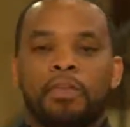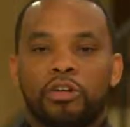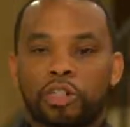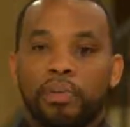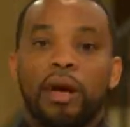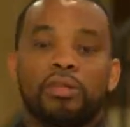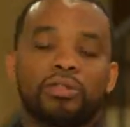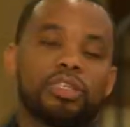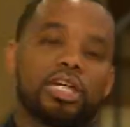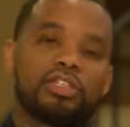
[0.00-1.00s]
Your
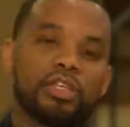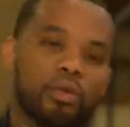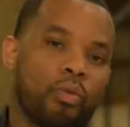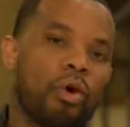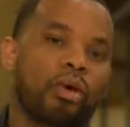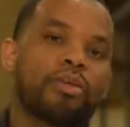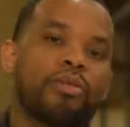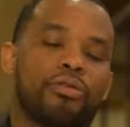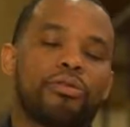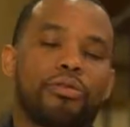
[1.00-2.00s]
sponsor is actually going to walk
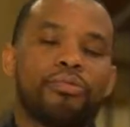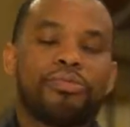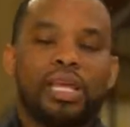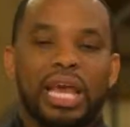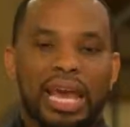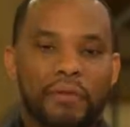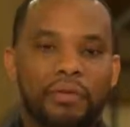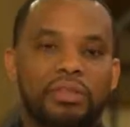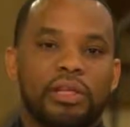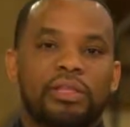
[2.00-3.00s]
you through
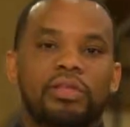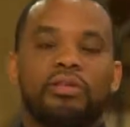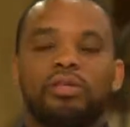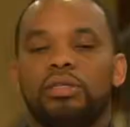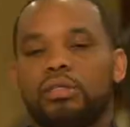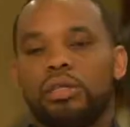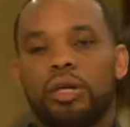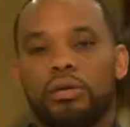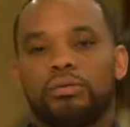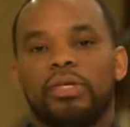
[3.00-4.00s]
everything that you need to
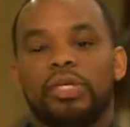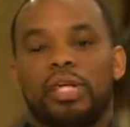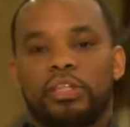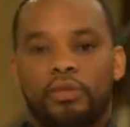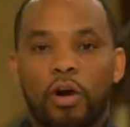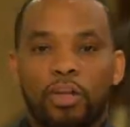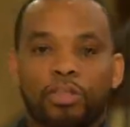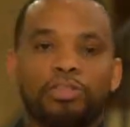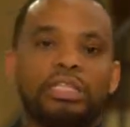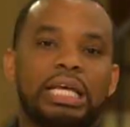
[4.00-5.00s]
know as far
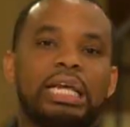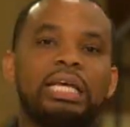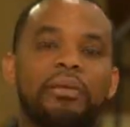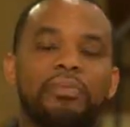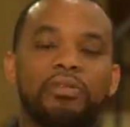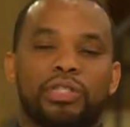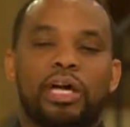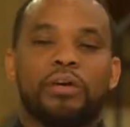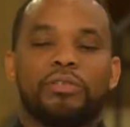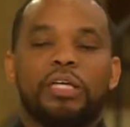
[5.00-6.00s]
as you setting up
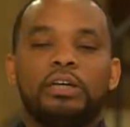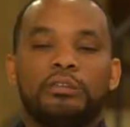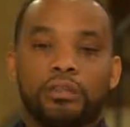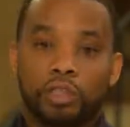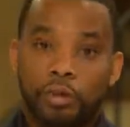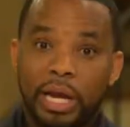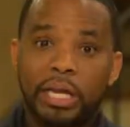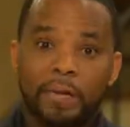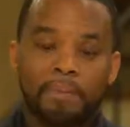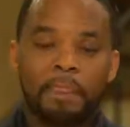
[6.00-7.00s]
yourself for
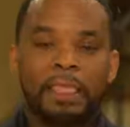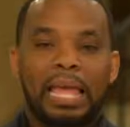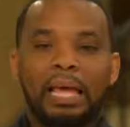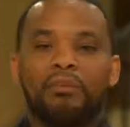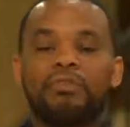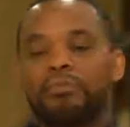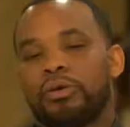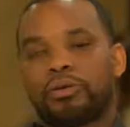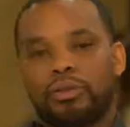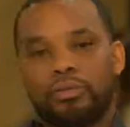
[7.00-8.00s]
trading and for
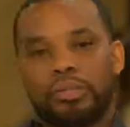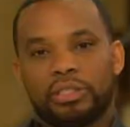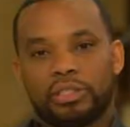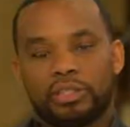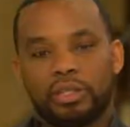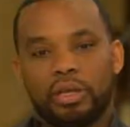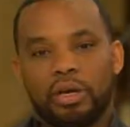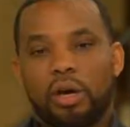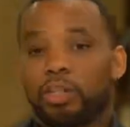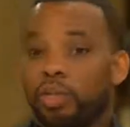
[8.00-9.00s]
building your business.
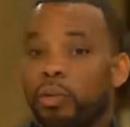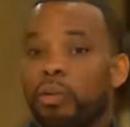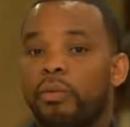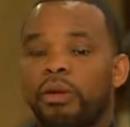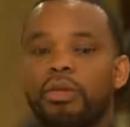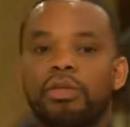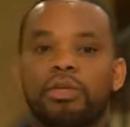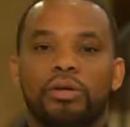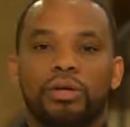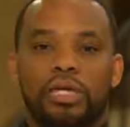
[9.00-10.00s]
Also, what we want you to
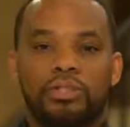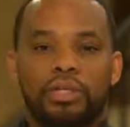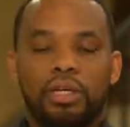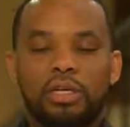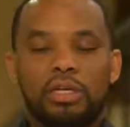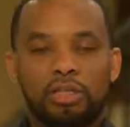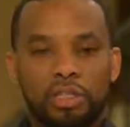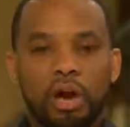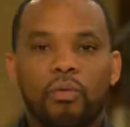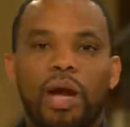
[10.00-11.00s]
do is, you know,
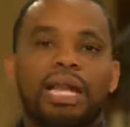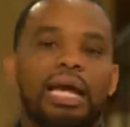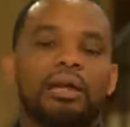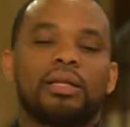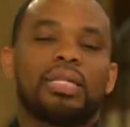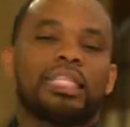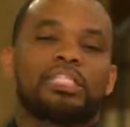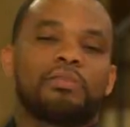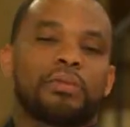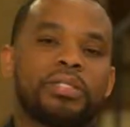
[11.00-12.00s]
start writing out a
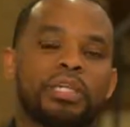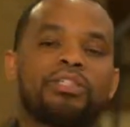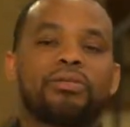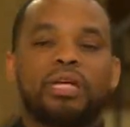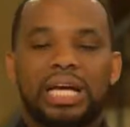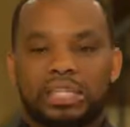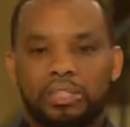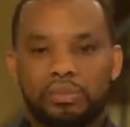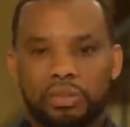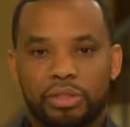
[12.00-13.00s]
list of potential
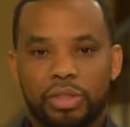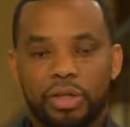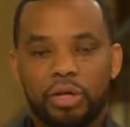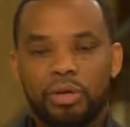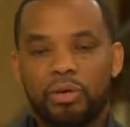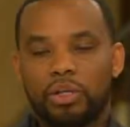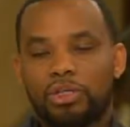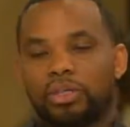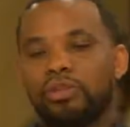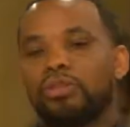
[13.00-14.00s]
customers. Who
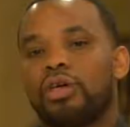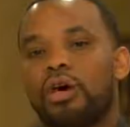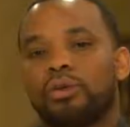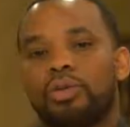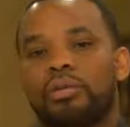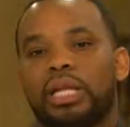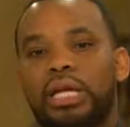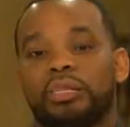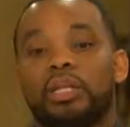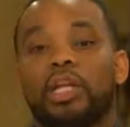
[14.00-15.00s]
else do you know that would
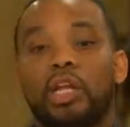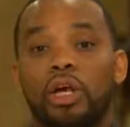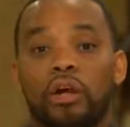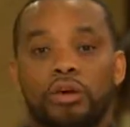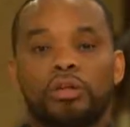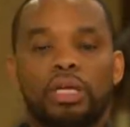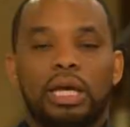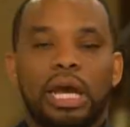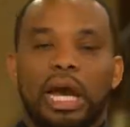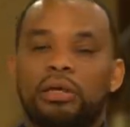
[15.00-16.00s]
like to learn
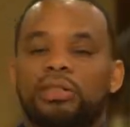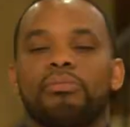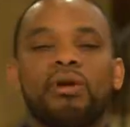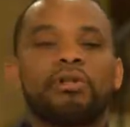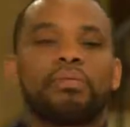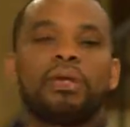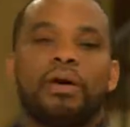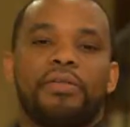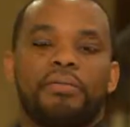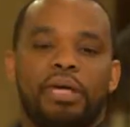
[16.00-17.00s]
how to
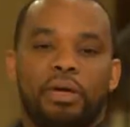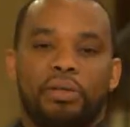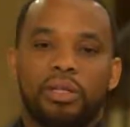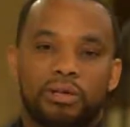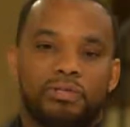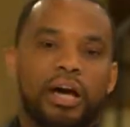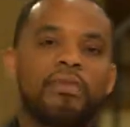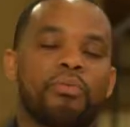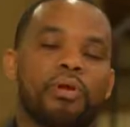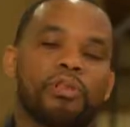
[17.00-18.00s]
multiply their money within a
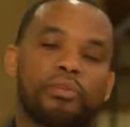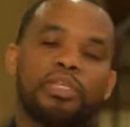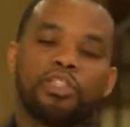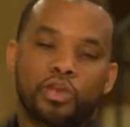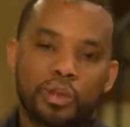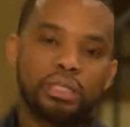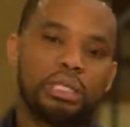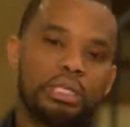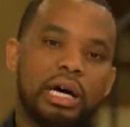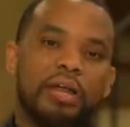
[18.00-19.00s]
$5.3
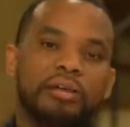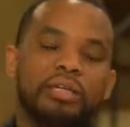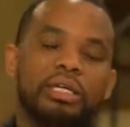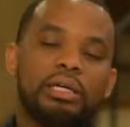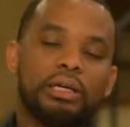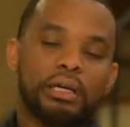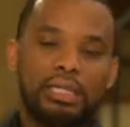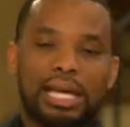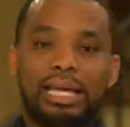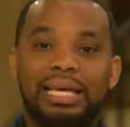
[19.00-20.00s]
trillion a
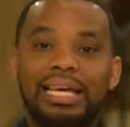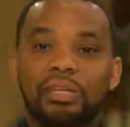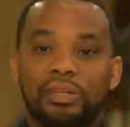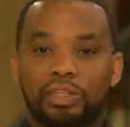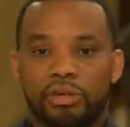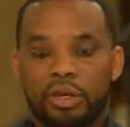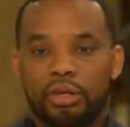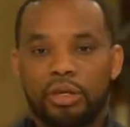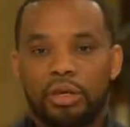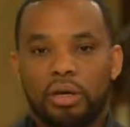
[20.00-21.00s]
day
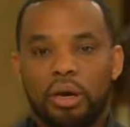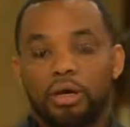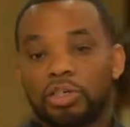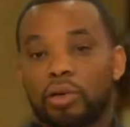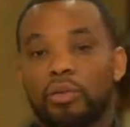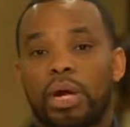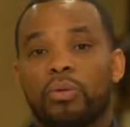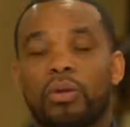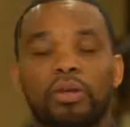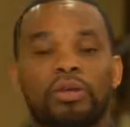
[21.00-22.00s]
industry? Also, what I
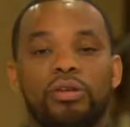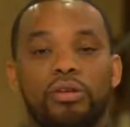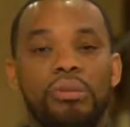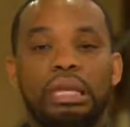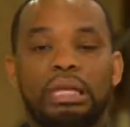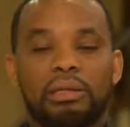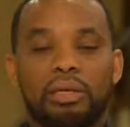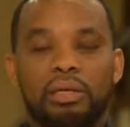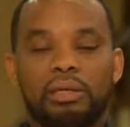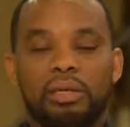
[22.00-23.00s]
want you to do
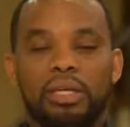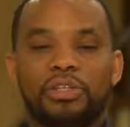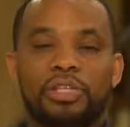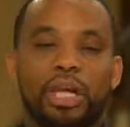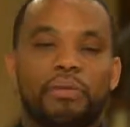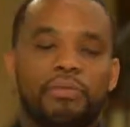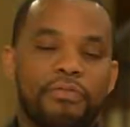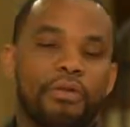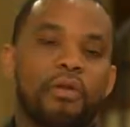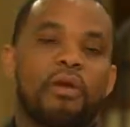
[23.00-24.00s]
immediately is set up
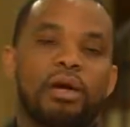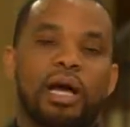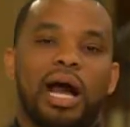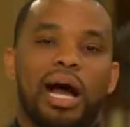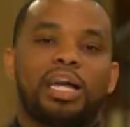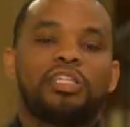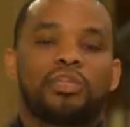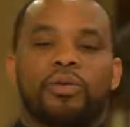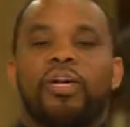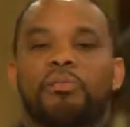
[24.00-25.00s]
four
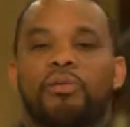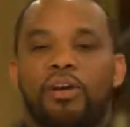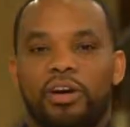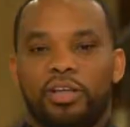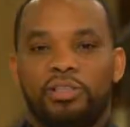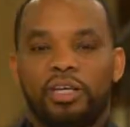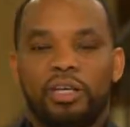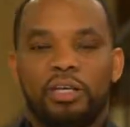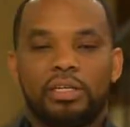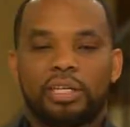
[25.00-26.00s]
iTrade parties.
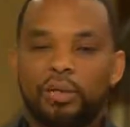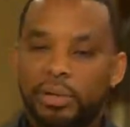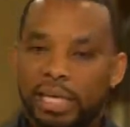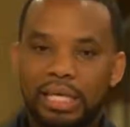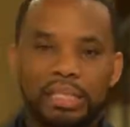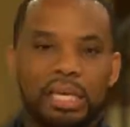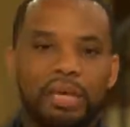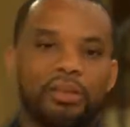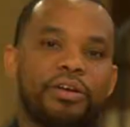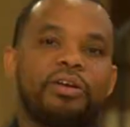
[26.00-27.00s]
Set up a get
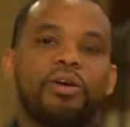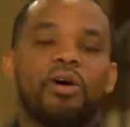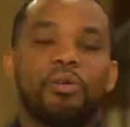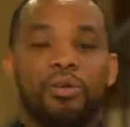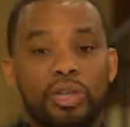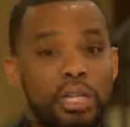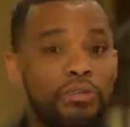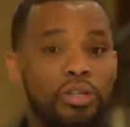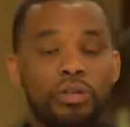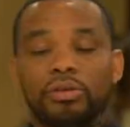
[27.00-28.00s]
together at your home. You can
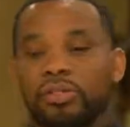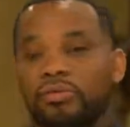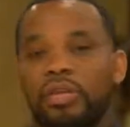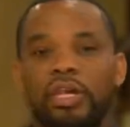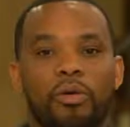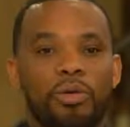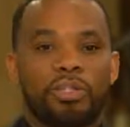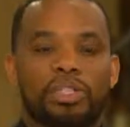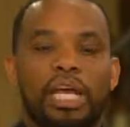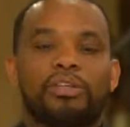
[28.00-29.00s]
even use the video we
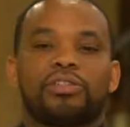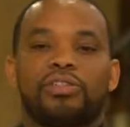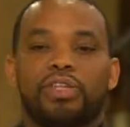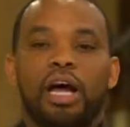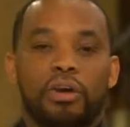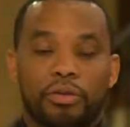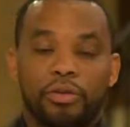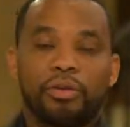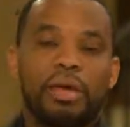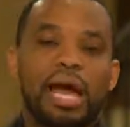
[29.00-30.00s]
just actually shot on
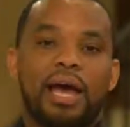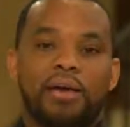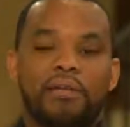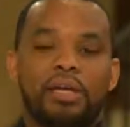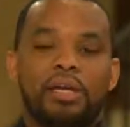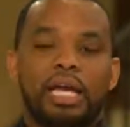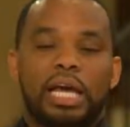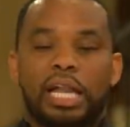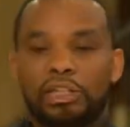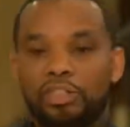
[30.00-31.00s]
your behalf
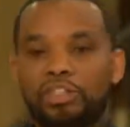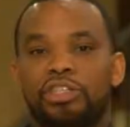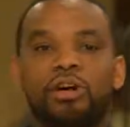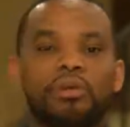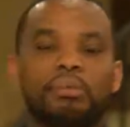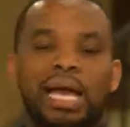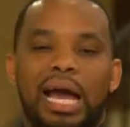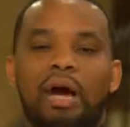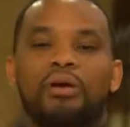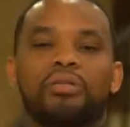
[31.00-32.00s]
and actually show them
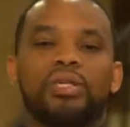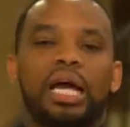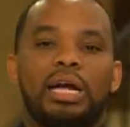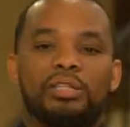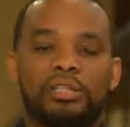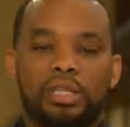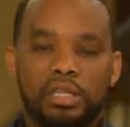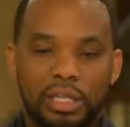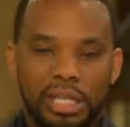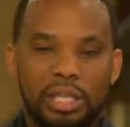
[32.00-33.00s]
how to
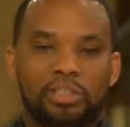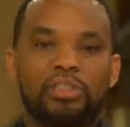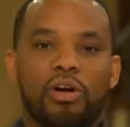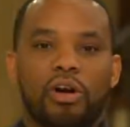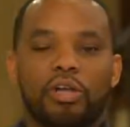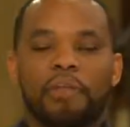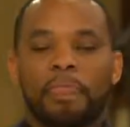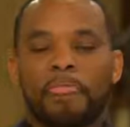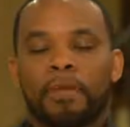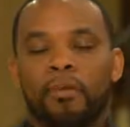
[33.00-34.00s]
actually get started
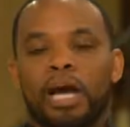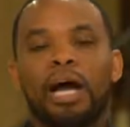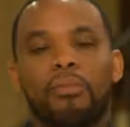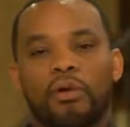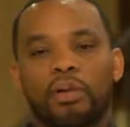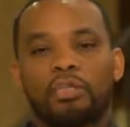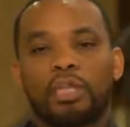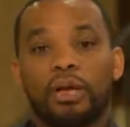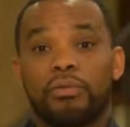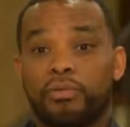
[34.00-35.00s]
with
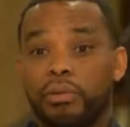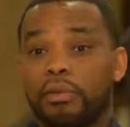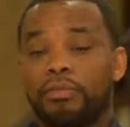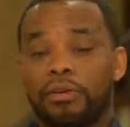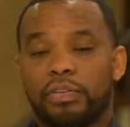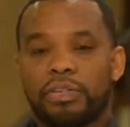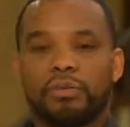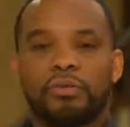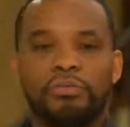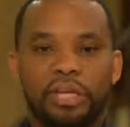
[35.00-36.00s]
iMarkets Live with a very, very
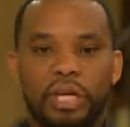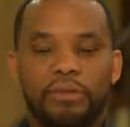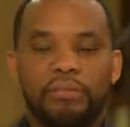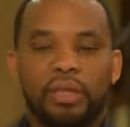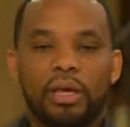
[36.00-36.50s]
simple video.